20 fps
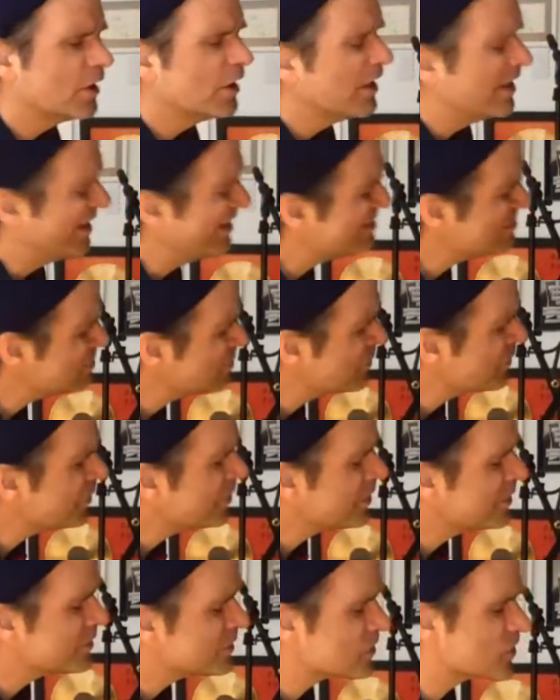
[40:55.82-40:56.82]
In
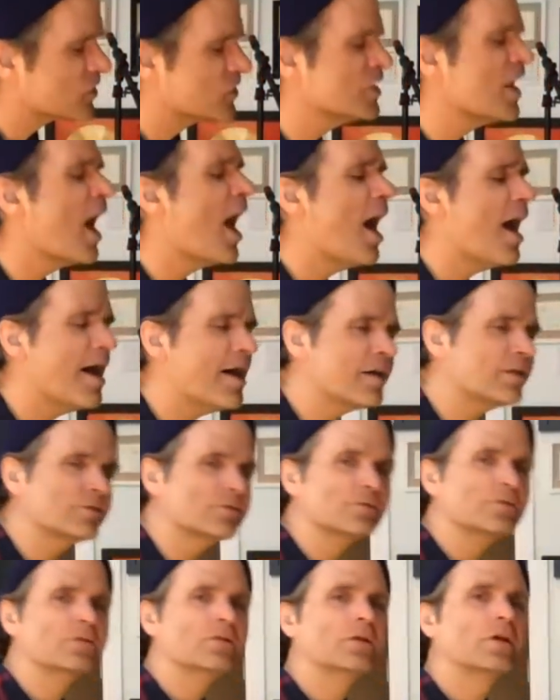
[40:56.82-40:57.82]
the
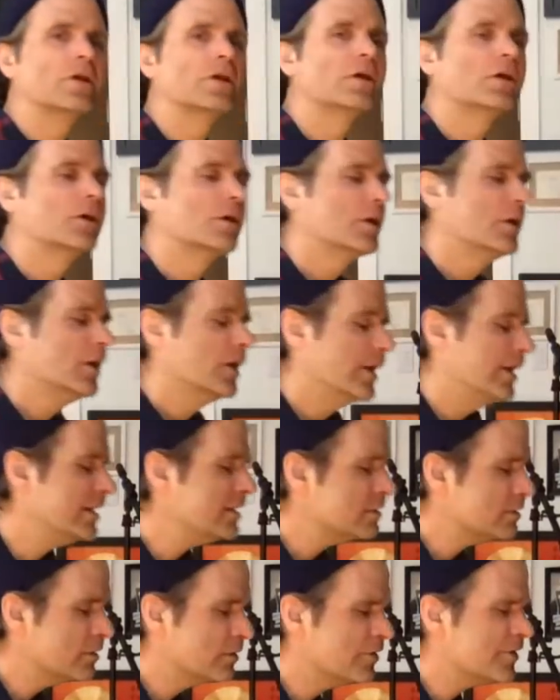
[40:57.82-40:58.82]
sun.
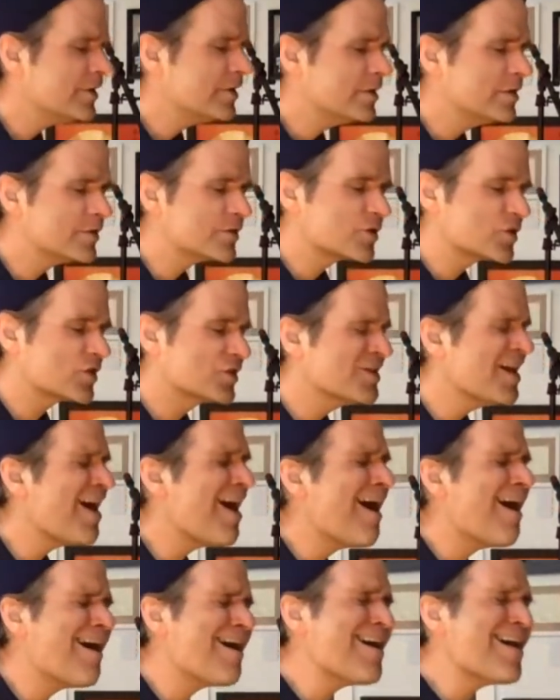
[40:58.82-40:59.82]
In the sun,
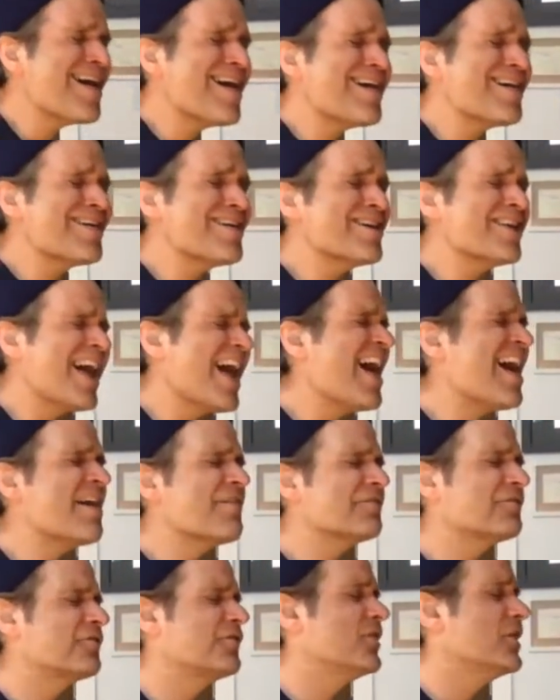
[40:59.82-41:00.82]
I
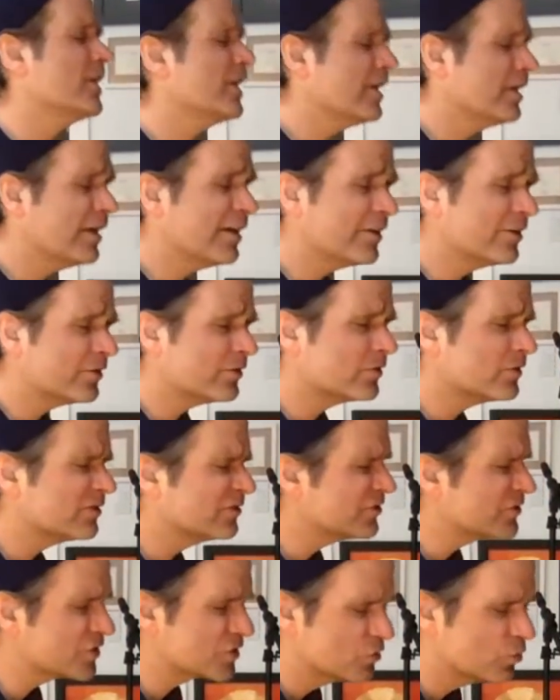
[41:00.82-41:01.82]
feel
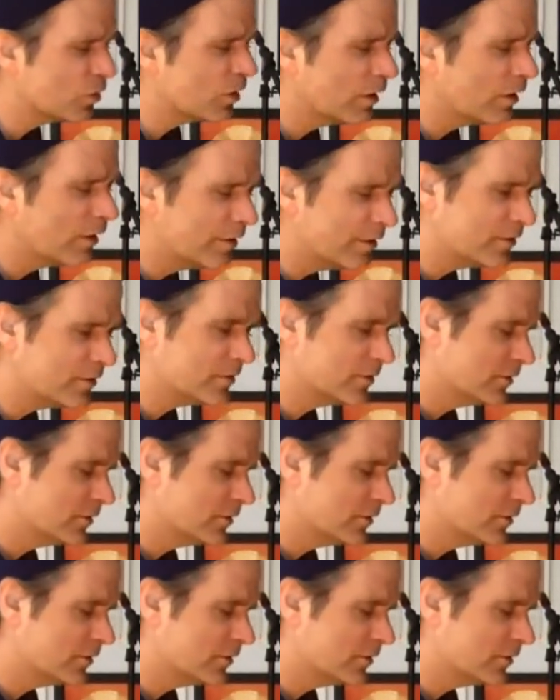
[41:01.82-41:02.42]
as one.